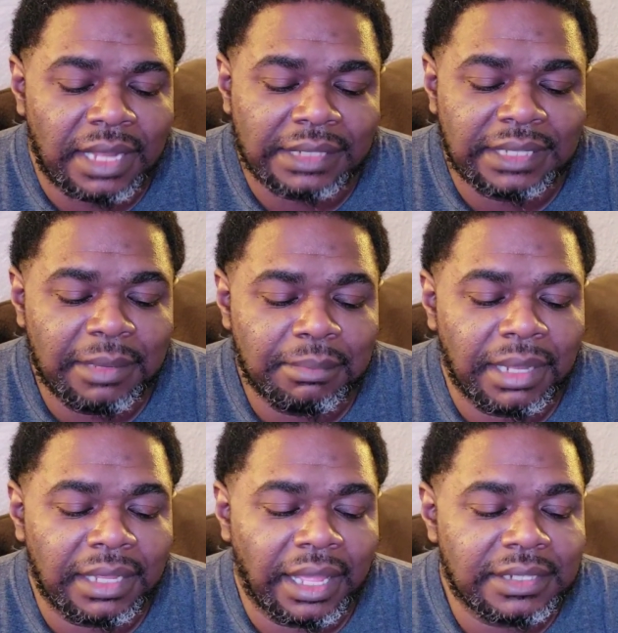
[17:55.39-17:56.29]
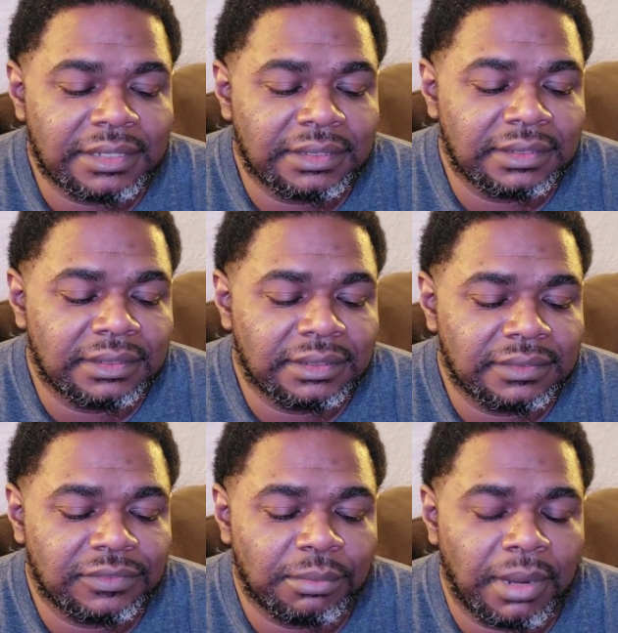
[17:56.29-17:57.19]
I take medication
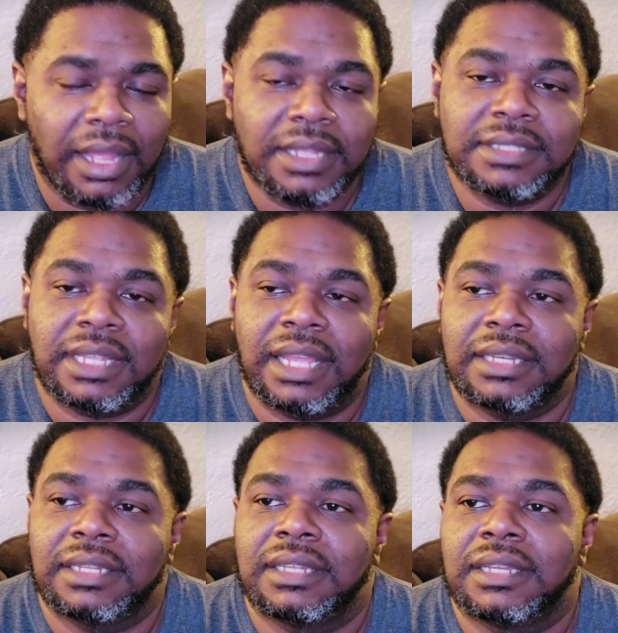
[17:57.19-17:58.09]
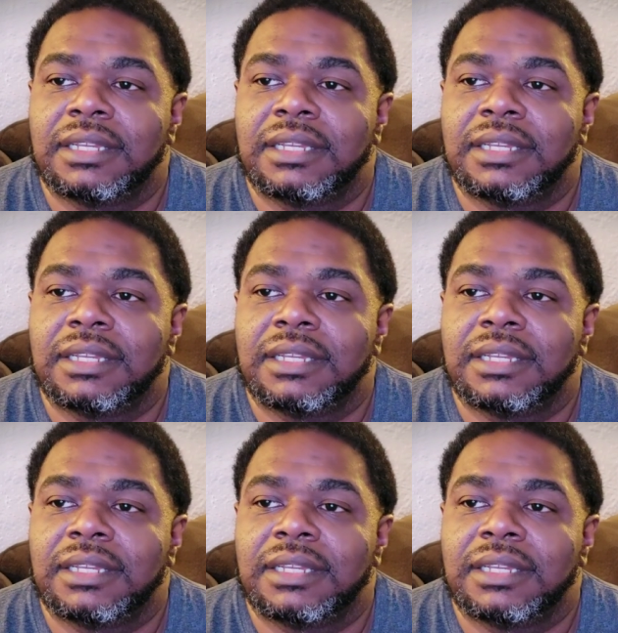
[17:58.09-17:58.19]
for my anxiety.